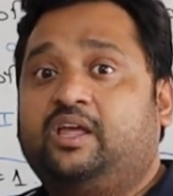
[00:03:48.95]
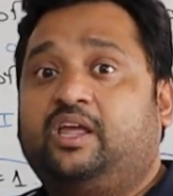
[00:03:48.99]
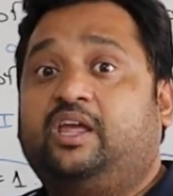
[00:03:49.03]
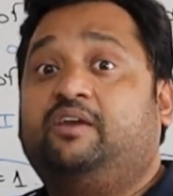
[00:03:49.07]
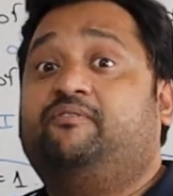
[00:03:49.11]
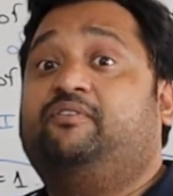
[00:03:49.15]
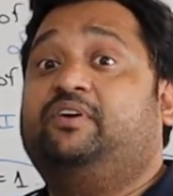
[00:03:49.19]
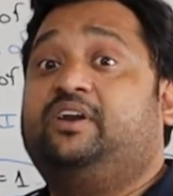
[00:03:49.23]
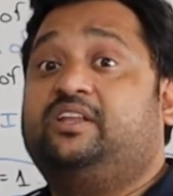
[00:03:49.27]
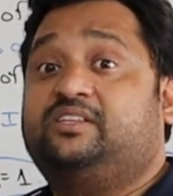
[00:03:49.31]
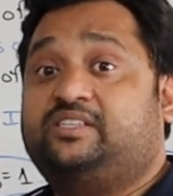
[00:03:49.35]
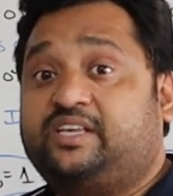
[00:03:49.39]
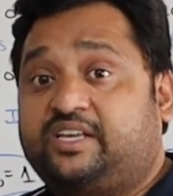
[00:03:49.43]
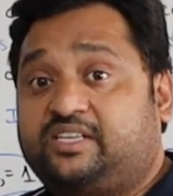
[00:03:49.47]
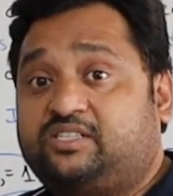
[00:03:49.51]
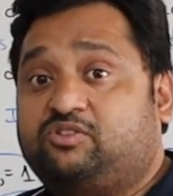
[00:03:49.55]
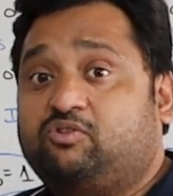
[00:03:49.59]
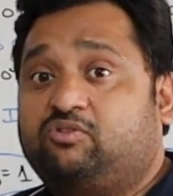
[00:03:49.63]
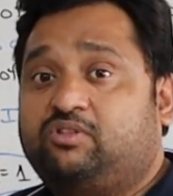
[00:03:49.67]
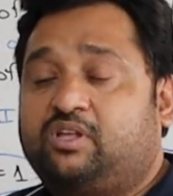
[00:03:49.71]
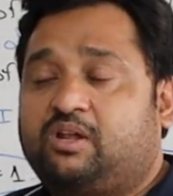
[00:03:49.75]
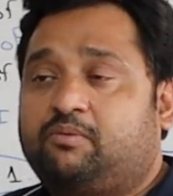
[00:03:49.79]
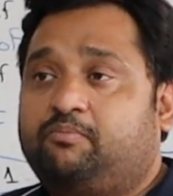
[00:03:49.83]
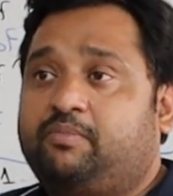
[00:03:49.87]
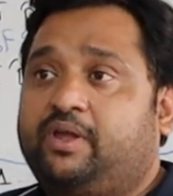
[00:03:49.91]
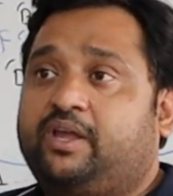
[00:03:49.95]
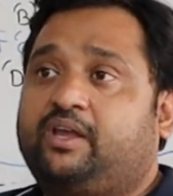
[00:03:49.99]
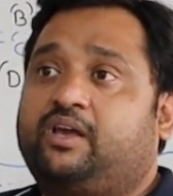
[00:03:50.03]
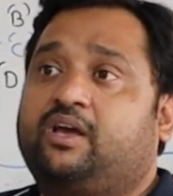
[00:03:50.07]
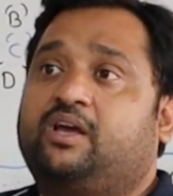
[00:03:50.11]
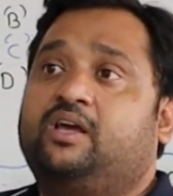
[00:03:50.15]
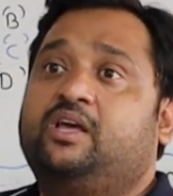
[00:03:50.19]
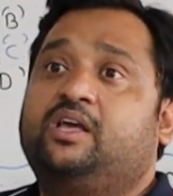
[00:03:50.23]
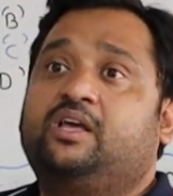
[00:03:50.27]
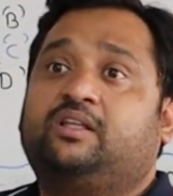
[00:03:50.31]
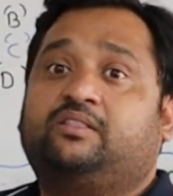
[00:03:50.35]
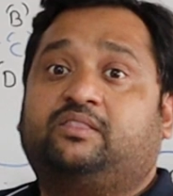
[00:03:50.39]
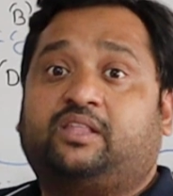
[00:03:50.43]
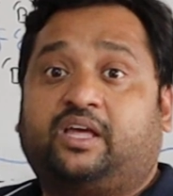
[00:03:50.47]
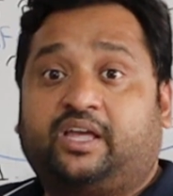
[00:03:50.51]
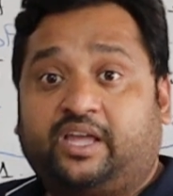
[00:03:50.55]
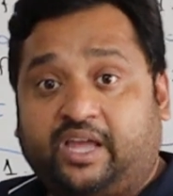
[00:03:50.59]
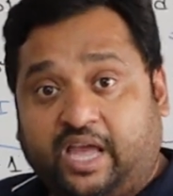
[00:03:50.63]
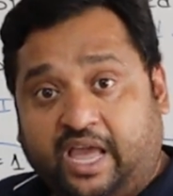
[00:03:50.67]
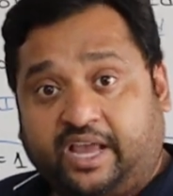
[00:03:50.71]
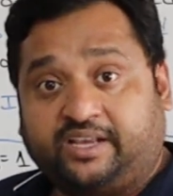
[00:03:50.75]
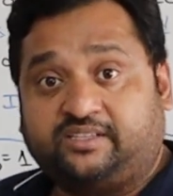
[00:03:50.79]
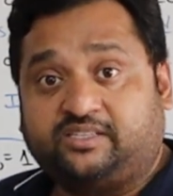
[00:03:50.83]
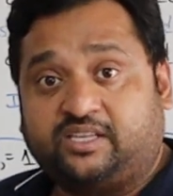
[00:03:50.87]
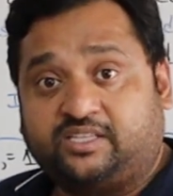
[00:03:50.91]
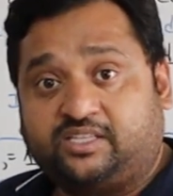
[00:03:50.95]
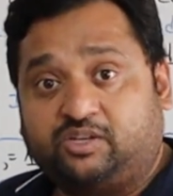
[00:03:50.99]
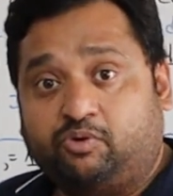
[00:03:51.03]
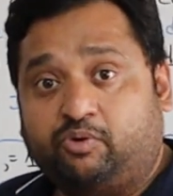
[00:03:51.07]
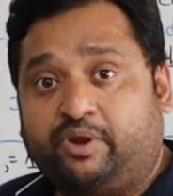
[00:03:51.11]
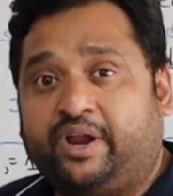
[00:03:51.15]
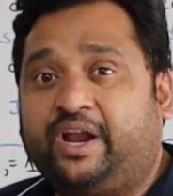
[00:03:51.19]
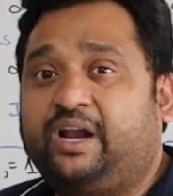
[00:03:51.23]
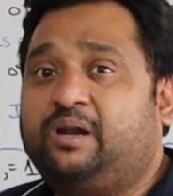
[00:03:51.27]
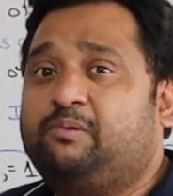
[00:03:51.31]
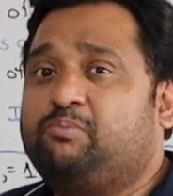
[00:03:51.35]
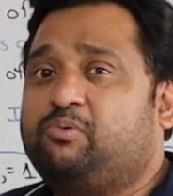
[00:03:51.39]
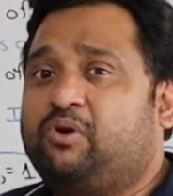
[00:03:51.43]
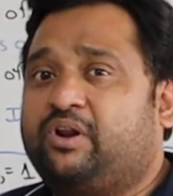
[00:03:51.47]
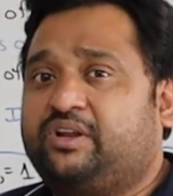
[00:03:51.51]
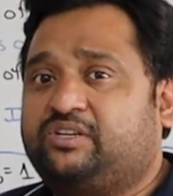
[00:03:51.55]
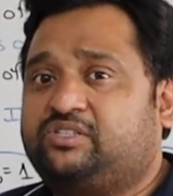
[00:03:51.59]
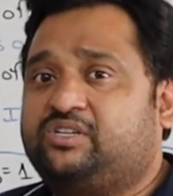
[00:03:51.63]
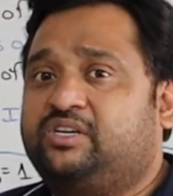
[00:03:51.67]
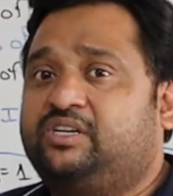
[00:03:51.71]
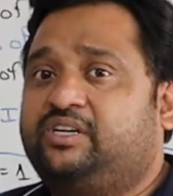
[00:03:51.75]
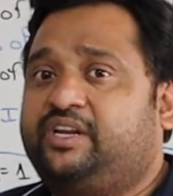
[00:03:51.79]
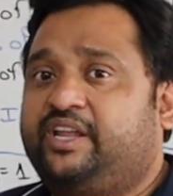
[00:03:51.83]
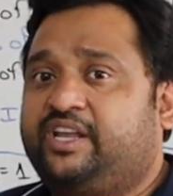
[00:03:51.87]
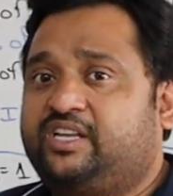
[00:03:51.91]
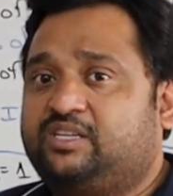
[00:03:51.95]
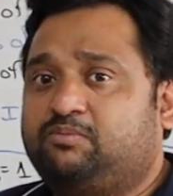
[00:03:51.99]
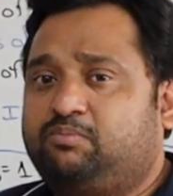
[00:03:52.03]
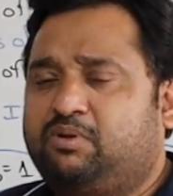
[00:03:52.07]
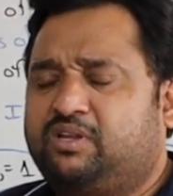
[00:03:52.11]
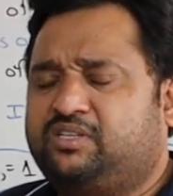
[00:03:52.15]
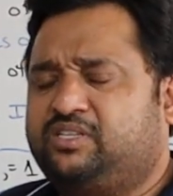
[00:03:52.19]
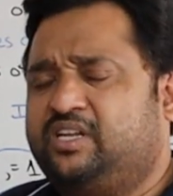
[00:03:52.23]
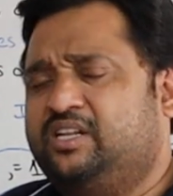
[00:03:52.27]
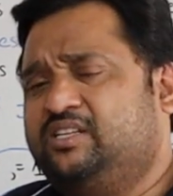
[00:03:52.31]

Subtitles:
if it is exothermic, the excessive heat production takes place.